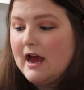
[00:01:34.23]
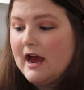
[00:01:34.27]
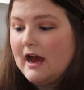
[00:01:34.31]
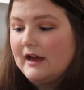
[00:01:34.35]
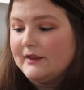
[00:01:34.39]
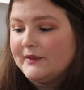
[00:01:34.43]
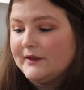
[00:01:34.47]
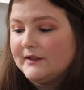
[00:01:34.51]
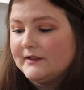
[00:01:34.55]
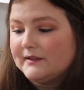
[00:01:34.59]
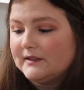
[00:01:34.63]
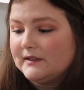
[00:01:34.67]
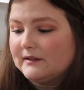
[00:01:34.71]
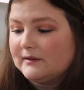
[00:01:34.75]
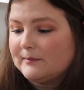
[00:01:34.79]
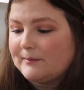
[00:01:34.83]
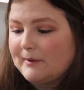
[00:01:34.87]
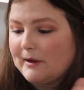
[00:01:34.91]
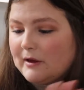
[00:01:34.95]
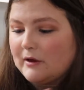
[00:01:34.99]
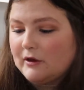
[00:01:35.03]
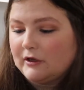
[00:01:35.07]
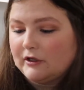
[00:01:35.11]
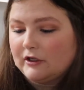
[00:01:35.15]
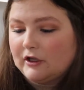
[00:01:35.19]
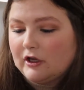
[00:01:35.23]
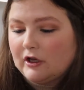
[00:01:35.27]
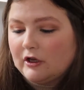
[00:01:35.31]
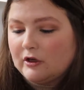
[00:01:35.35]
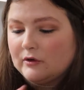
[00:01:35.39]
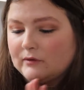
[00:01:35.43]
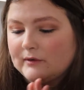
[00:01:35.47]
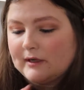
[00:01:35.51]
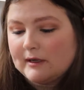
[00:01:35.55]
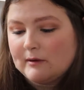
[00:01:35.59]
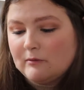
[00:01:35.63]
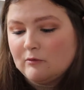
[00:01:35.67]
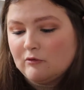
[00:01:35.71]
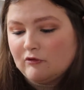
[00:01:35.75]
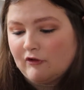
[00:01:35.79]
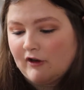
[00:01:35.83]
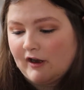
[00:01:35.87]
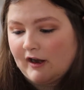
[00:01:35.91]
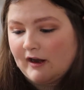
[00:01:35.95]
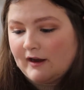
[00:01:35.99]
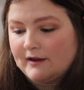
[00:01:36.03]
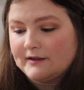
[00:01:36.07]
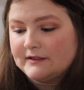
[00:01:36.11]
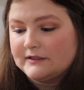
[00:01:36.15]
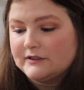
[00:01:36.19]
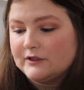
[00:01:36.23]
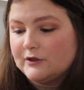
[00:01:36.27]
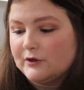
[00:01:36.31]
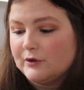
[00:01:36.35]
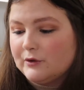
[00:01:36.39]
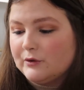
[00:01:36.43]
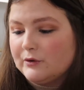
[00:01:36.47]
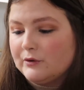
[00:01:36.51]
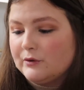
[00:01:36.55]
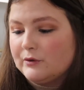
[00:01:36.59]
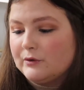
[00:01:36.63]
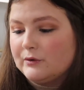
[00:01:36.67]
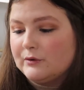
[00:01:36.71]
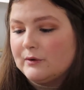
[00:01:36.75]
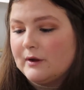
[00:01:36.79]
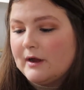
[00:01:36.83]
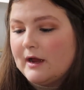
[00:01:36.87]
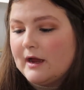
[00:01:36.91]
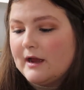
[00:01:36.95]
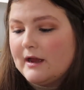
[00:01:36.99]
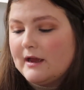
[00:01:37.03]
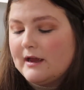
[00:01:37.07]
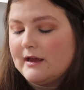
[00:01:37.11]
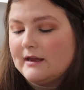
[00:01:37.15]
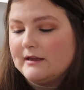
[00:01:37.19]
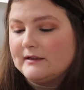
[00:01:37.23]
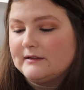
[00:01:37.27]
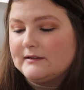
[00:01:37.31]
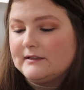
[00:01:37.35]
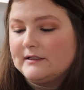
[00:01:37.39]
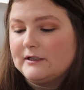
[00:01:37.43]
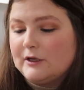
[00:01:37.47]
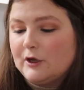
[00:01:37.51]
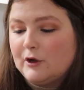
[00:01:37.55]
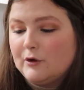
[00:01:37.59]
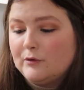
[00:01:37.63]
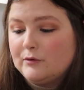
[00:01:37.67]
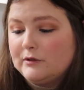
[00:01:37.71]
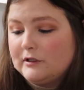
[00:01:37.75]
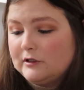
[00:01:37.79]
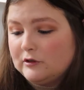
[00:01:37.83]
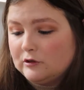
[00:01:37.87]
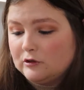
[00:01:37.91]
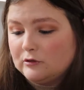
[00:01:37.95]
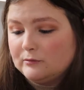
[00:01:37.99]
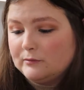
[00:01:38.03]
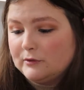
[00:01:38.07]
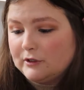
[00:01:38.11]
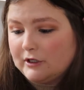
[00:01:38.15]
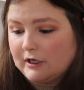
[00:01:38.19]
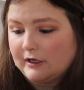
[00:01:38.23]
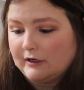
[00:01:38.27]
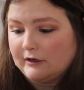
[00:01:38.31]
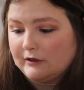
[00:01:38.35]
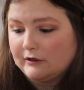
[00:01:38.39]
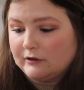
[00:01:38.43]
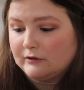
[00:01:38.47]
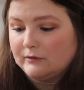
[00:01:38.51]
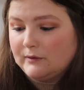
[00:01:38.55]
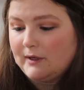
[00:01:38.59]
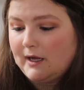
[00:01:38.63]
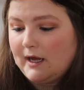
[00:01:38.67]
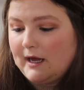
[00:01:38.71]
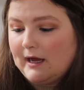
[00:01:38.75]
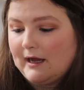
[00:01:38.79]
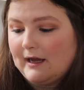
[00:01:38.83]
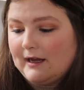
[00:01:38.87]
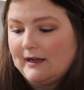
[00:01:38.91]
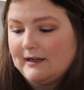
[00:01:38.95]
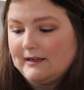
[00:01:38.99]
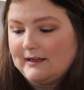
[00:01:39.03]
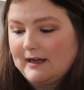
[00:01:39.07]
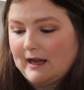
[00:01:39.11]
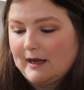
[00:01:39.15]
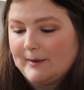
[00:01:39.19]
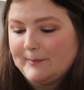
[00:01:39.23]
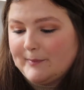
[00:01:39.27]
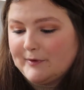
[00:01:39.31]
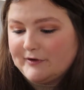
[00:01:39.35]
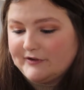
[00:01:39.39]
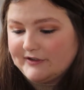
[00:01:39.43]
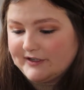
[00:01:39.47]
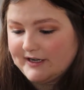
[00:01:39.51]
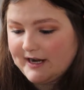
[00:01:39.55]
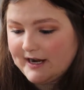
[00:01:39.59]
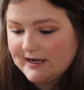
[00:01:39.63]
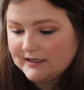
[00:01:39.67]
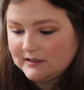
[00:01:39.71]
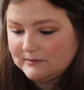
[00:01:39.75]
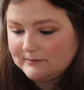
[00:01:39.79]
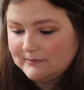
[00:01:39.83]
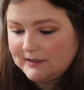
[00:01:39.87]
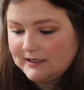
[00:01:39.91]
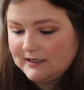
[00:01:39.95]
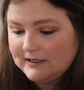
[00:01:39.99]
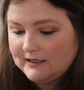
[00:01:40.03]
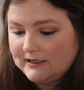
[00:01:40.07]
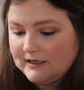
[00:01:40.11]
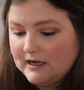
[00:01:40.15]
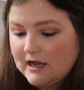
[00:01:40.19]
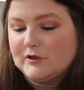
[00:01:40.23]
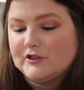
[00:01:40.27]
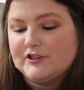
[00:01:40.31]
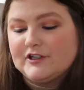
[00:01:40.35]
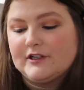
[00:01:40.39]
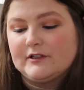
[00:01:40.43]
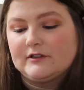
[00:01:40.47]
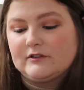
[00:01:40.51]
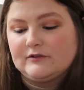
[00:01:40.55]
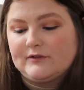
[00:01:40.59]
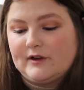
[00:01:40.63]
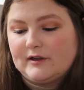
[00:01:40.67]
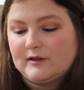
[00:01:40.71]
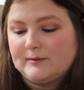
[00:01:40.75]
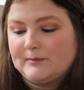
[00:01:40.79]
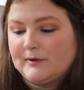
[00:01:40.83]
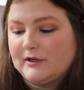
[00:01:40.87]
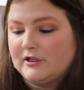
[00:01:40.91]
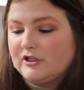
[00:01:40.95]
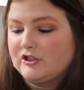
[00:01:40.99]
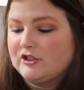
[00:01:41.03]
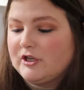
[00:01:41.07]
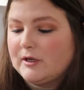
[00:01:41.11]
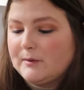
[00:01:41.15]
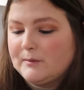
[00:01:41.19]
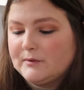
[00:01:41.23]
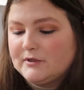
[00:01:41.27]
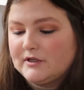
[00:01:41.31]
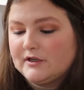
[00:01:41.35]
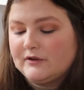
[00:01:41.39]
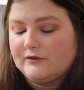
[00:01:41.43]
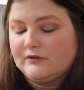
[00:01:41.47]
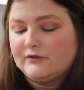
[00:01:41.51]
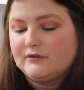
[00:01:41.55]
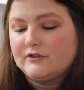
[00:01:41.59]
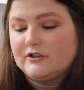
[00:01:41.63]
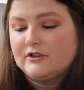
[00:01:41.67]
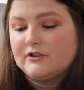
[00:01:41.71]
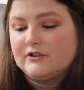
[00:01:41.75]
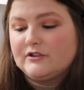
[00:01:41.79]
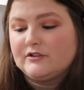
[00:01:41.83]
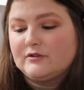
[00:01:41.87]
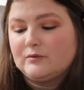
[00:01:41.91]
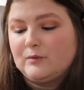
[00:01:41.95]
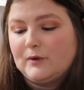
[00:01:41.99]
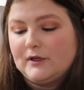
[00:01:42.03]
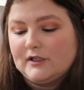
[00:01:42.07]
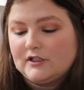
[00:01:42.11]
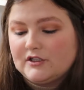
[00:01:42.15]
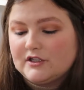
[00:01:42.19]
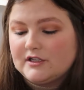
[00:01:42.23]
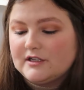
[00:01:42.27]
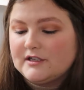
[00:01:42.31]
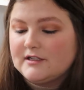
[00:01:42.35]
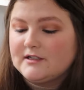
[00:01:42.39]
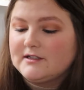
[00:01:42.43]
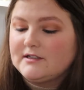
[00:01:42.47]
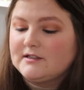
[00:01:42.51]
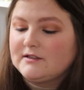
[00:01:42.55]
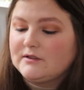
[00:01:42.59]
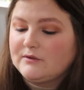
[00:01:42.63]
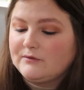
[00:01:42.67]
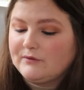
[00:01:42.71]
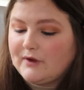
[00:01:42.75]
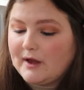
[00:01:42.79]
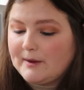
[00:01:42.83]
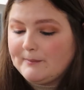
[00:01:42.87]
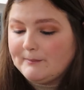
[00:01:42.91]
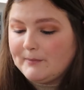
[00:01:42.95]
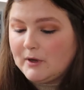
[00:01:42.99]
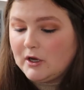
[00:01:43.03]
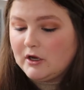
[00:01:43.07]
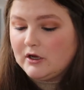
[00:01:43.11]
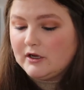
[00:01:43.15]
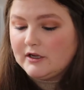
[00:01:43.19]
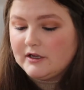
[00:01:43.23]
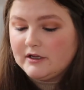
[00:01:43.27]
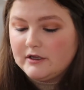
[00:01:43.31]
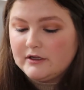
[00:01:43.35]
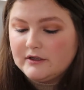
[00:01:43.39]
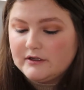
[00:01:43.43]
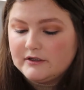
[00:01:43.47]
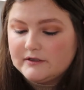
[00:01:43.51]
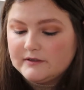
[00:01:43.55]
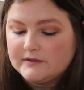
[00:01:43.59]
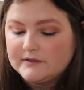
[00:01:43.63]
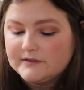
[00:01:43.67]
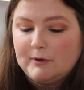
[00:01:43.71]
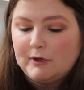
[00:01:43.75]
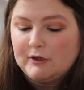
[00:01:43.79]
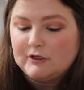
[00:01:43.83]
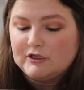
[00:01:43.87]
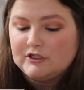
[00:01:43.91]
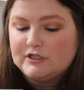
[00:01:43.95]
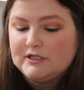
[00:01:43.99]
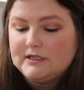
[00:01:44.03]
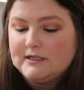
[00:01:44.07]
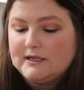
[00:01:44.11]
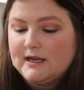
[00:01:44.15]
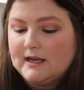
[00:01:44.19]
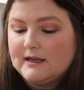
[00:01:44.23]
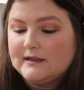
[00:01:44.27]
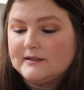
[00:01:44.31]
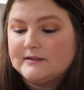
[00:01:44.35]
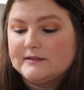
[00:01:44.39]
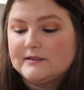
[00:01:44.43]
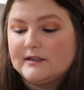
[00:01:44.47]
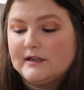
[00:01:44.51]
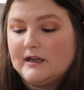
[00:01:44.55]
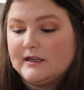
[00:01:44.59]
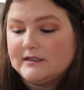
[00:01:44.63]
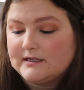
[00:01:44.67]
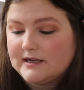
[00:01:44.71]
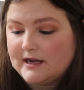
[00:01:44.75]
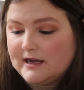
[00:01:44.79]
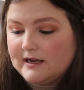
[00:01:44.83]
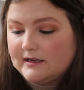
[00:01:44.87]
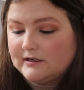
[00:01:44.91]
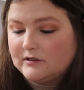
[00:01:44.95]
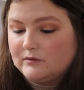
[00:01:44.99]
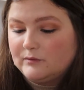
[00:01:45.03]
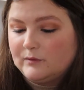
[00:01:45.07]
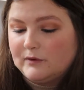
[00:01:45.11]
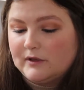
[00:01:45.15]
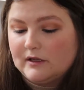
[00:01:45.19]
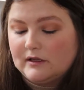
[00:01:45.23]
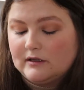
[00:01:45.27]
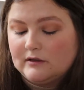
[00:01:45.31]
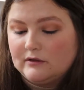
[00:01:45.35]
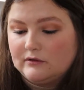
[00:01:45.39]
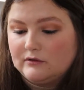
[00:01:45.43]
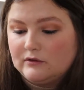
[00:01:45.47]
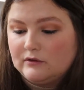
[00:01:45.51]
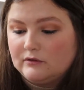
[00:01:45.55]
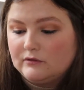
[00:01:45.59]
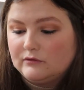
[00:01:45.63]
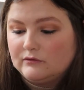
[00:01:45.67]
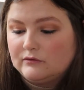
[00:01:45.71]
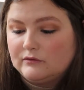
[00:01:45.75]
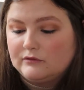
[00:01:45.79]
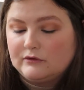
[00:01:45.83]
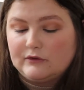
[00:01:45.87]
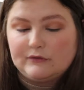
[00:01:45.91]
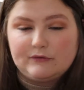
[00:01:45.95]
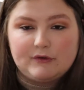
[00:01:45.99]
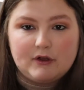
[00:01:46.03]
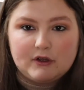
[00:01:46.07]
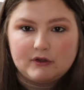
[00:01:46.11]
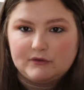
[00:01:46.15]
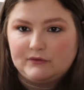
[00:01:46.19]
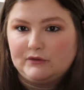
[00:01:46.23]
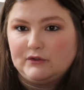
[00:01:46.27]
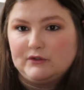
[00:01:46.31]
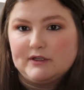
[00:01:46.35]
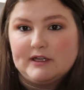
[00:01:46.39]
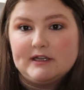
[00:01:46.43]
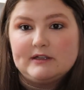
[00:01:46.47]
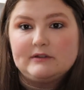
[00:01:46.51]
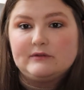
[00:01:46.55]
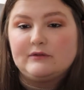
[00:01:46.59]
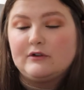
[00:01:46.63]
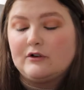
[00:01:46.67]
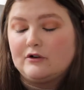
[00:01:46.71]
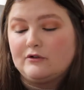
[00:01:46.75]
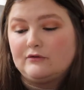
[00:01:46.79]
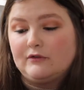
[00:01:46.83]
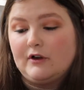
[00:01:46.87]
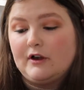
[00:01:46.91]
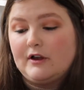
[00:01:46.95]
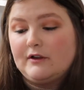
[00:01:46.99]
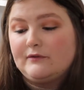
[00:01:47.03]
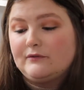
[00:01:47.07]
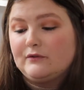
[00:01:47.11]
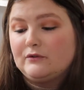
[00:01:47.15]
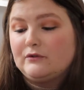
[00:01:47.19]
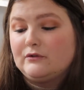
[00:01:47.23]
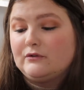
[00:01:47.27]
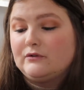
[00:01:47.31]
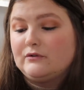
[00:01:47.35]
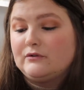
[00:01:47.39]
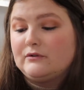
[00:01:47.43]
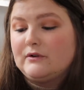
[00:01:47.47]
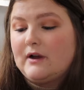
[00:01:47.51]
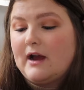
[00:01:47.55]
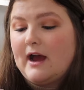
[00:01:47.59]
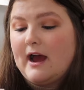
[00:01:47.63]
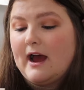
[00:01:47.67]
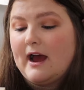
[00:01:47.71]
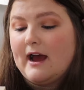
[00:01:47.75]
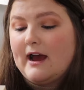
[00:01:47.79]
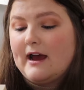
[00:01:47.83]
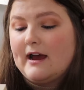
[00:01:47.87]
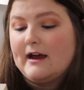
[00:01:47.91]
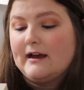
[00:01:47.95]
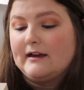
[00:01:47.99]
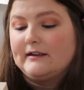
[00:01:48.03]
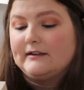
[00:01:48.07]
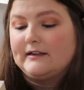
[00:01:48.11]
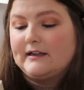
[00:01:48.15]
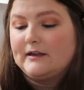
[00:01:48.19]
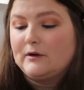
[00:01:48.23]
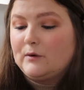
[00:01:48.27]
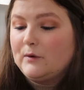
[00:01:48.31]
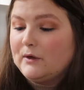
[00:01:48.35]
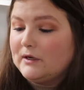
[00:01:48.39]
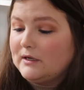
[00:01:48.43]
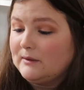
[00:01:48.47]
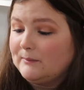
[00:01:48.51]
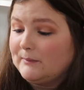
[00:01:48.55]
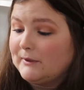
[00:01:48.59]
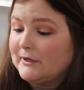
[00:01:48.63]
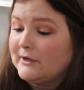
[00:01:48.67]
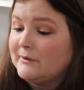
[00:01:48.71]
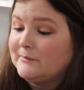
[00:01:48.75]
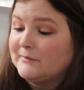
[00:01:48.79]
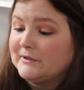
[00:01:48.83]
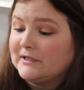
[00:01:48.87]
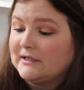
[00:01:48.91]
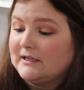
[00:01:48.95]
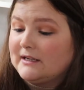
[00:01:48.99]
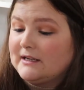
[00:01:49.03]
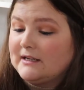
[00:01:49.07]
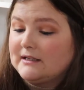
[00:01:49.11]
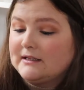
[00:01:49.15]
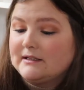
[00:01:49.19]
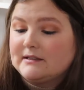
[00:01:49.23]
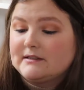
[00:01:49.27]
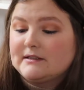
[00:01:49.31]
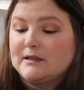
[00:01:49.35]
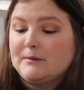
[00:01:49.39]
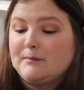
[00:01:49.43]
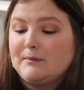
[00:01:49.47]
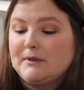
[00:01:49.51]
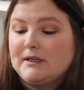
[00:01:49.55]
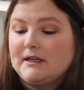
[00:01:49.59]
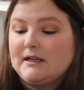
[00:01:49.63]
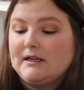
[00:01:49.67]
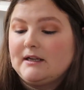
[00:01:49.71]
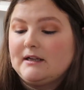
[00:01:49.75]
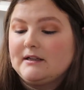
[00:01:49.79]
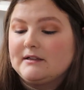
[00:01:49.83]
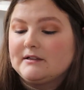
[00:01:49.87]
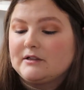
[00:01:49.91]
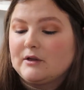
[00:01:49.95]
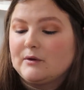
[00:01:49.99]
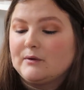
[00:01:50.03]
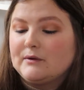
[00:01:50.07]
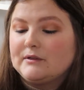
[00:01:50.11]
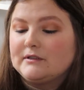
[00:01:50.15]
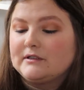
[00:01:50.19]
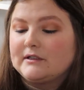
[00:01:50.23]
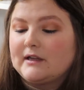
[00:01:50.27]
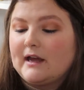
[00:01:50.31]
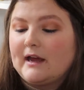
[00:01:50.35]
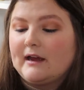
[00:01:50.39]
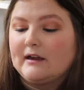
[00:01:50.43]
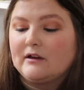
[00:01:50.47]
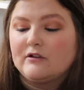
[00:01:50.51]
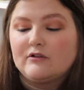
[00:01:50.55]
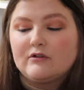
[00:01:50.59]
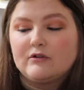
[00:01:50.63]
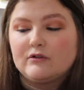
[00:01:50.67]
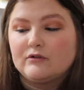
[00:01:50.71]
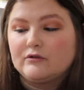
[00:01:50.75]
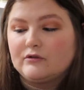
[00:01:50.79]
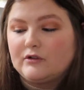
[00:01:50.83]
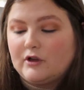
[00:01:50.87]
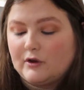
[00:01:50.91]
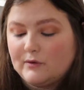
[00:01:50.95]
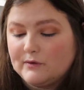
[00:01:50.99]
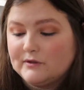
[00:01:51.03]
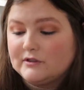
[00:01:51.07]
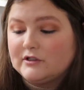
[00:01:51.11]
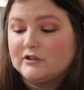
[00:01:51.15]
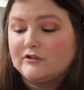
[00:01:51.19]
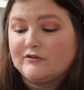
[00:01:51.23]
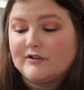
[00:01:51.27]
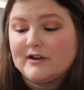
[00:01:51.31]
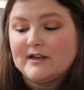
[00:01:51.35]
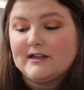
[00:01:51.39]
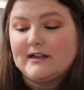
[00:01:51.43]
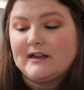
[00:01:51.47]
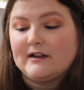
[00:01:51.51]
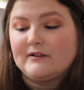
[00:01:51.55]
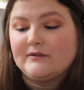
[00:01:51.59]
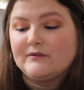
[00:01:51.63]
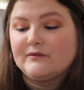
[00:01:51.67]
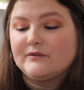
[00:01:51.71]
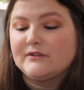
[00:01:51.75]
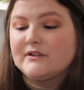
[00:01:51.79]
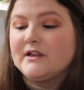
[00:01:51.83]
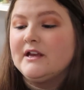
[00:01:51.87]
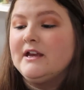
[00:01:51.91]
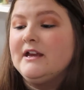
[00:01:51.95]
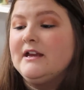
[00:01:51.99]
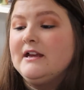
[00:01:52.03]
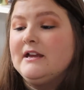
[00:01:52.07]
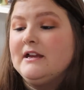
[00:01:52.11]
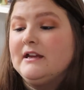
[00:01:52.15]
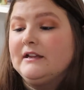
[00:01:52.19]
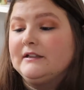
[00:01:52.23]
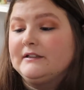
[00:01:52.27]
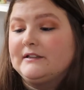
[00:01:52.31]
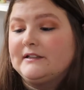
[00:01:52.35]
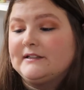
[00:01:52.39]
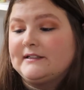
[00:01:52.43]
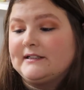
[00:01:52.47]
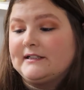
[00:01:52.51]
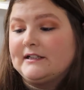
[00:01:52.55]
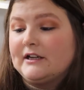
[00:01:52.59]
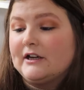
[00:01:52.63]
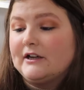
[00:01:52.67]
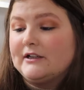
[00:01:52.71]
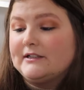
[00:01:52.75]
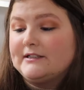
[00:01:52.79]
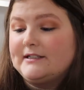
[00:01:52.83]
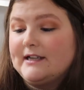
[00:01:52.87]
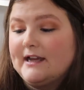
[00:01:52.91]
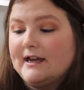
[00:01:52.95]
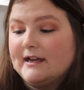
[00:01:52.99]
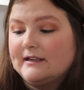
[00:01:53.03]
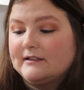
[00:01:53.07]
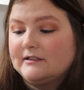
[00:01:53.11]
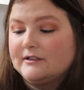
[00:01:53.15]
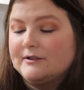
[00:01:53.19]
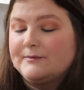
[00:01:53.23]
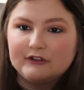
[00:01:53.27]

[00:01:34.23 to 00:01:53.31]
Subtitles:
And this is about a girl named Grace who is the only normal girl at Catmere Academy, but she's surrounded by shapeshifters, witches, vampires, but she gets attacked within the first few days of her arrival, and it quickly becomes clear that somebody is going to go into great lengths to see her dead.